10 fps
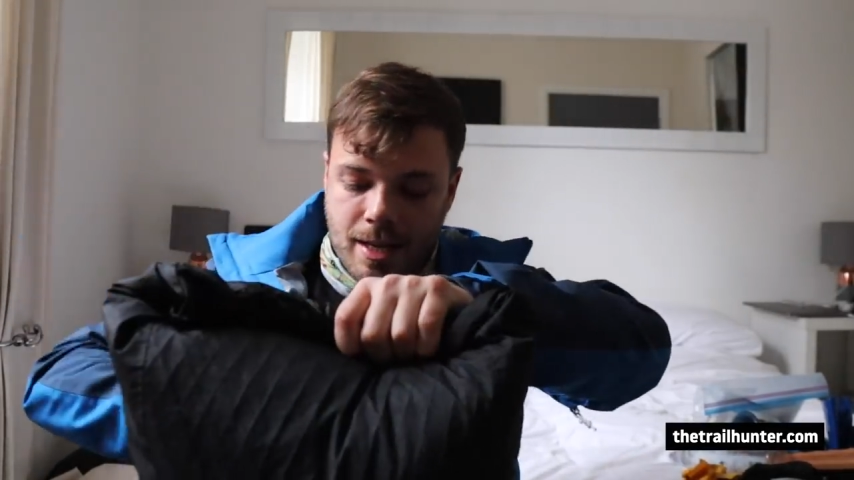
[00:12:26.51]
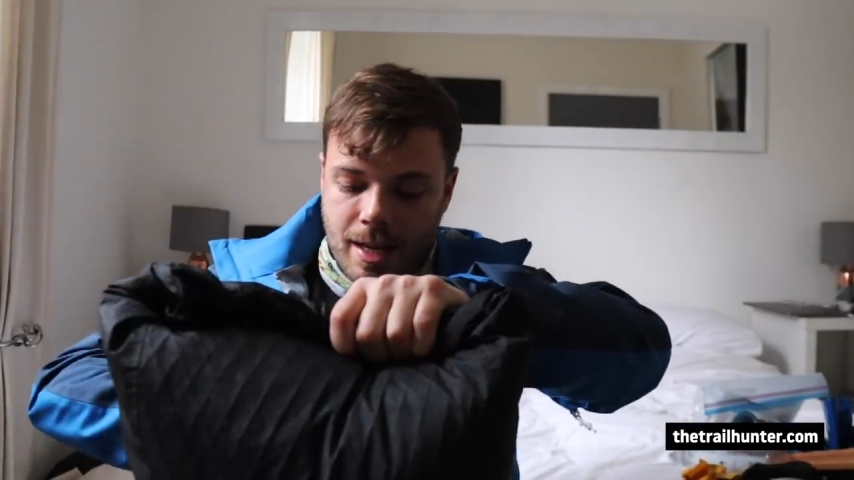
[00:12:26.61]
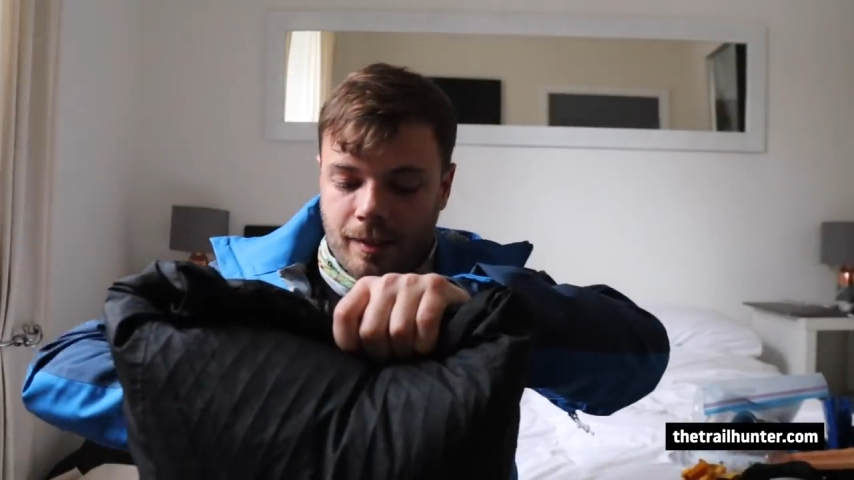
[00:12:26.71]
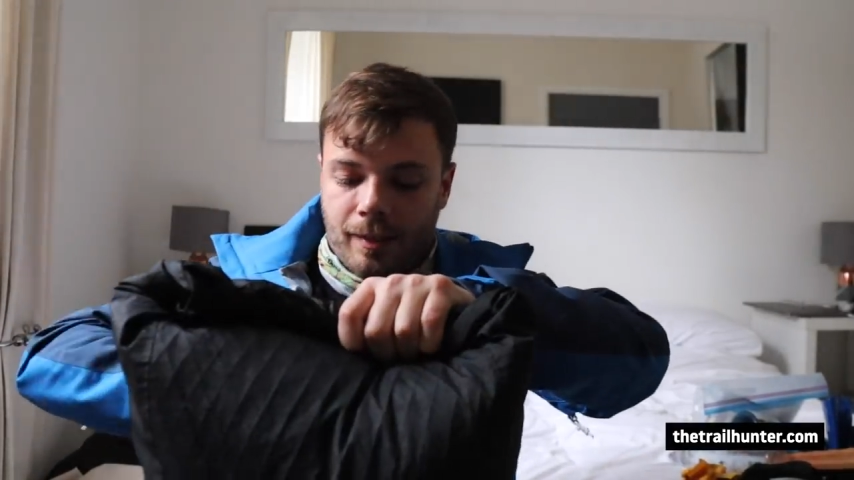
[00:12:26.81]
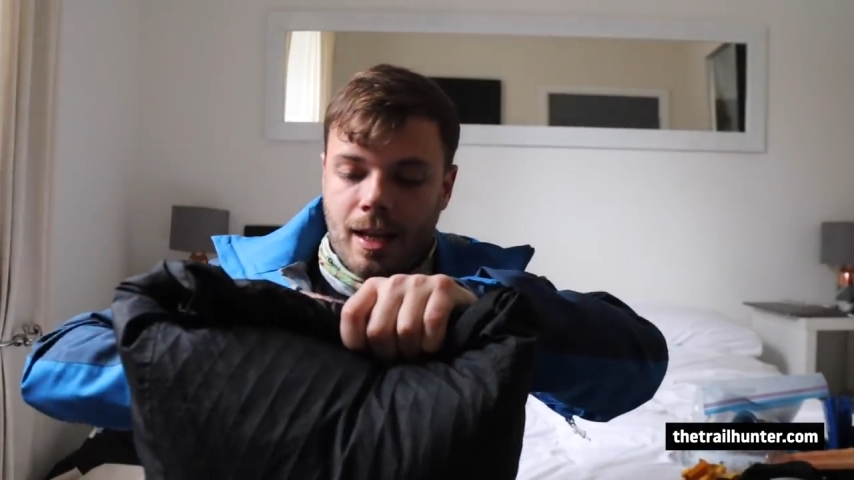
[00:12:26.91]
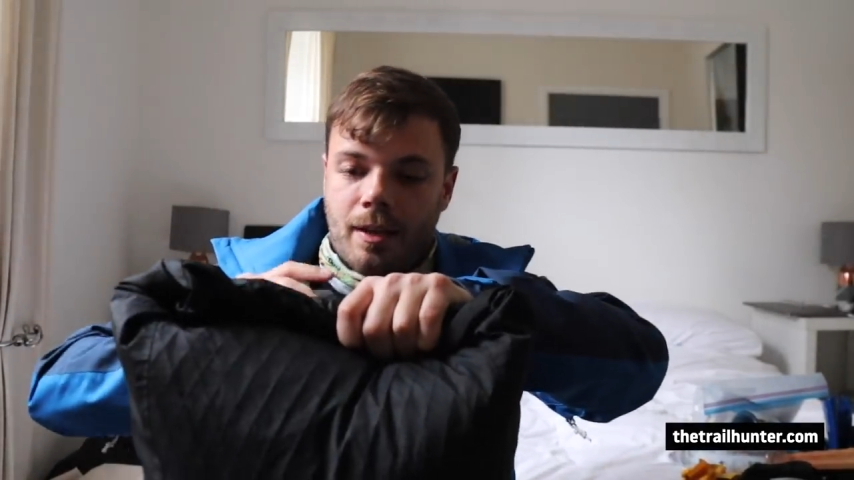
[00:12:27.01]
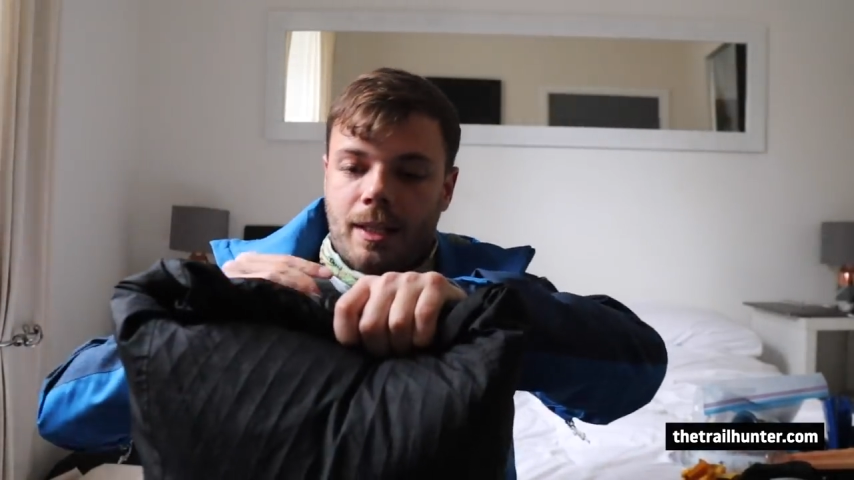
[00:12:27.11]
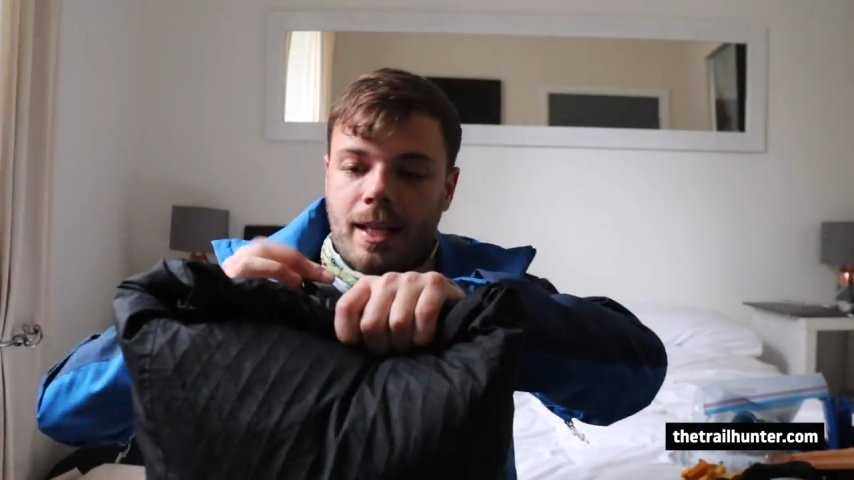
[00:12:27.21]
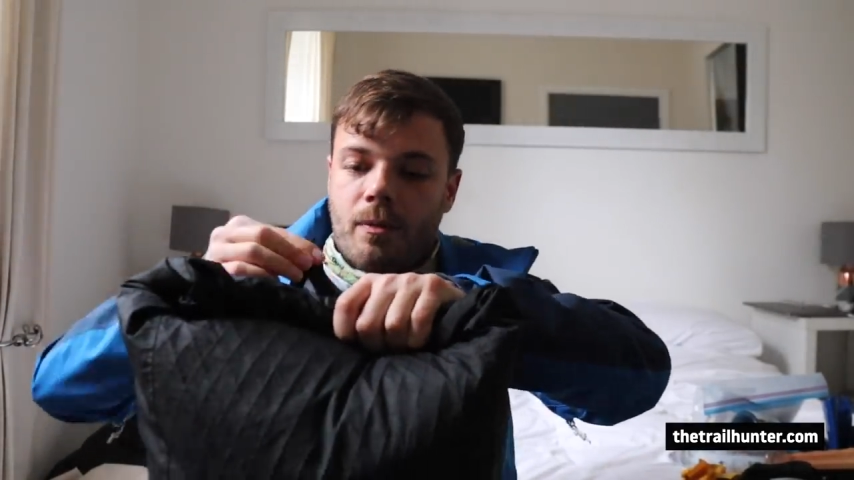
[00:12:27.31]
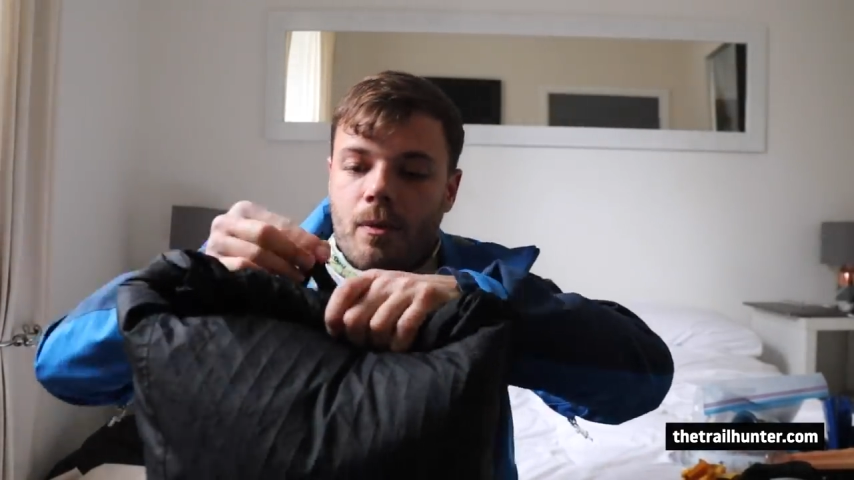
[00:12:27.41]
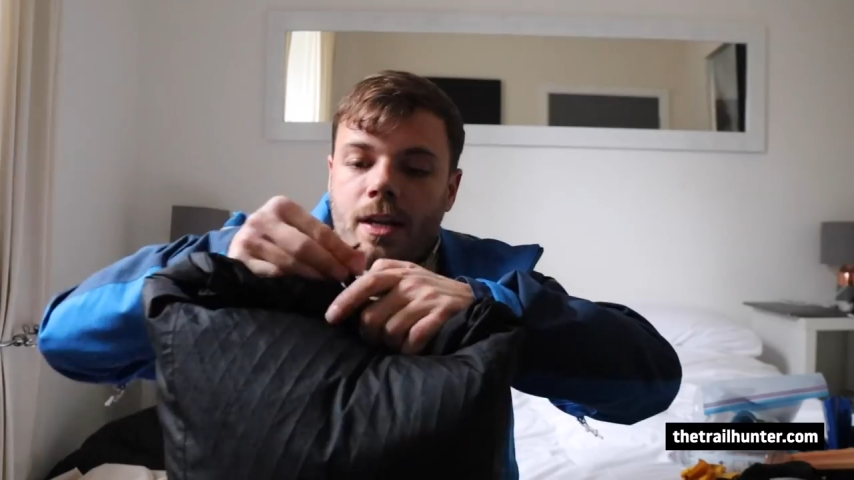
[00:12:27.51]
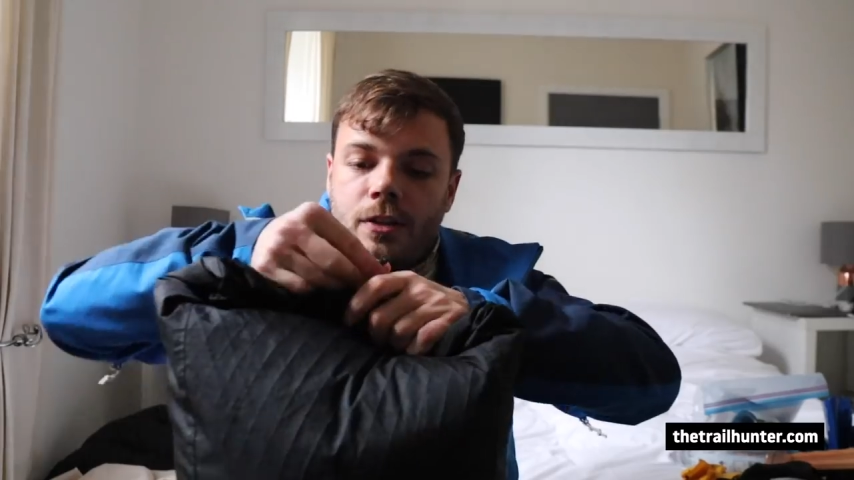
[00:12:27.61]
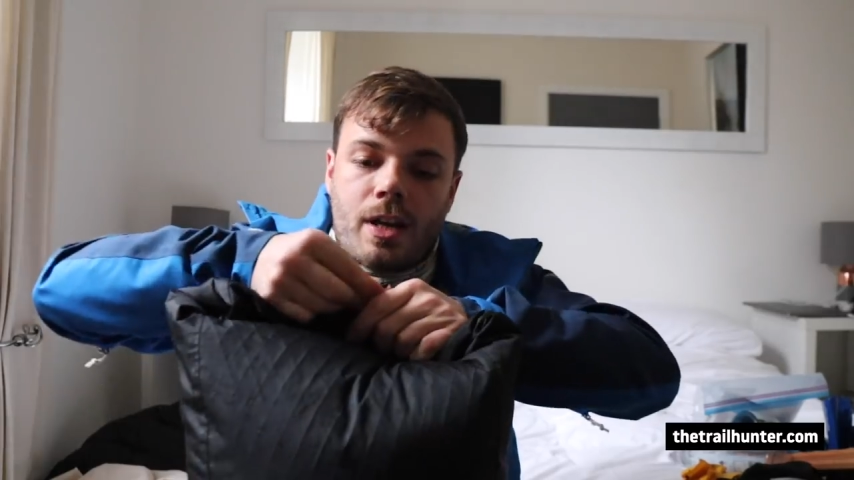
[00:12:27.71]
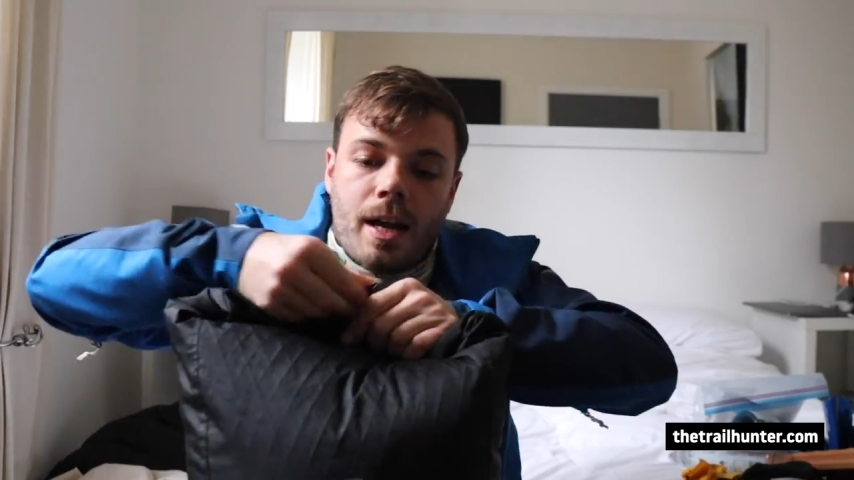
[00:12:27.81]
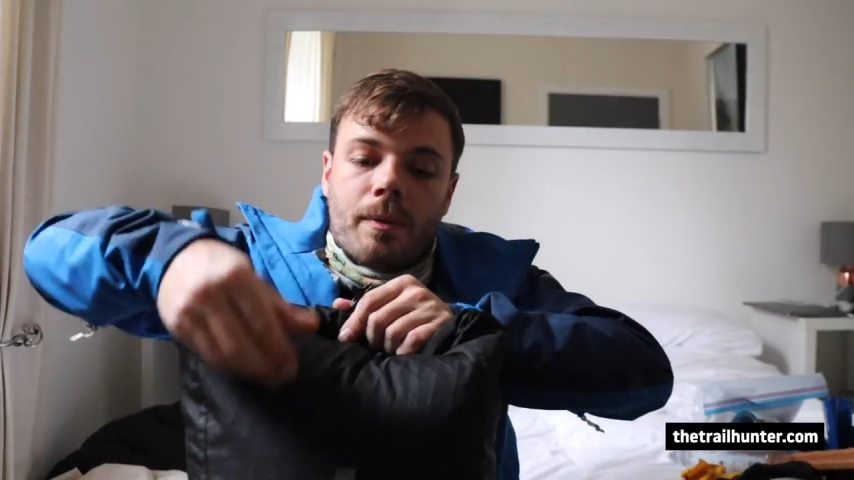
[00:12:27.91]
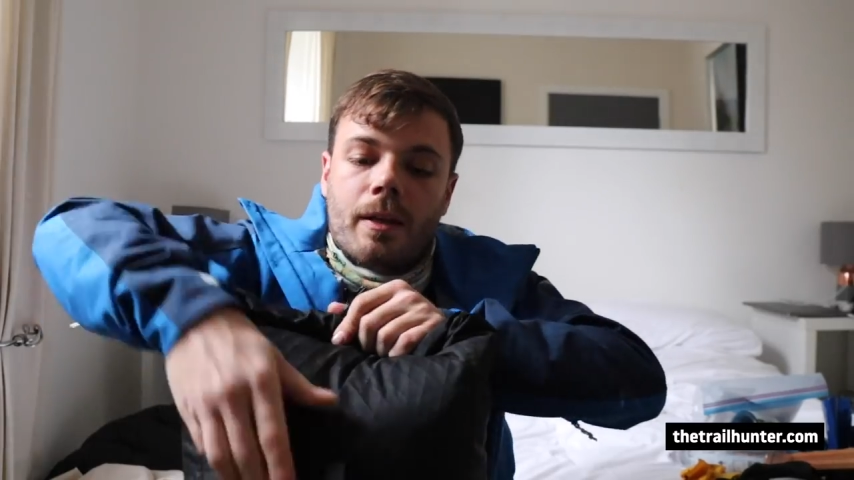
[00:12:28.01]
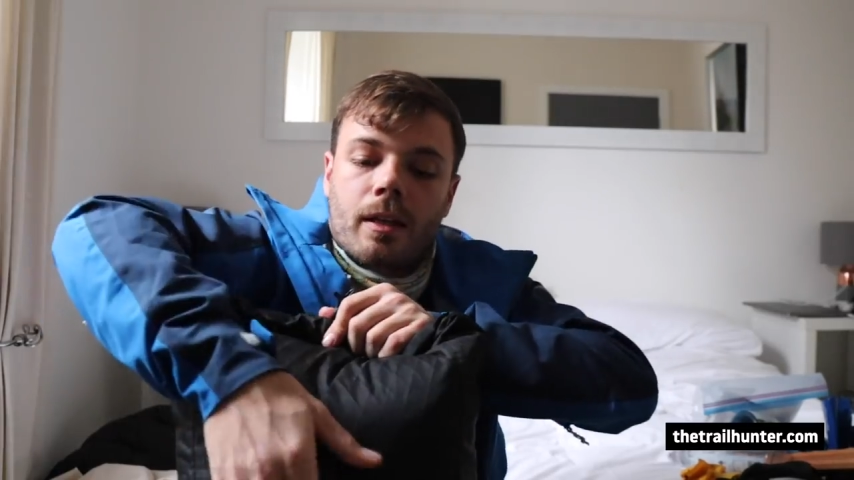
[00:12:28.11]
that's that. I'm going to get the wire strap,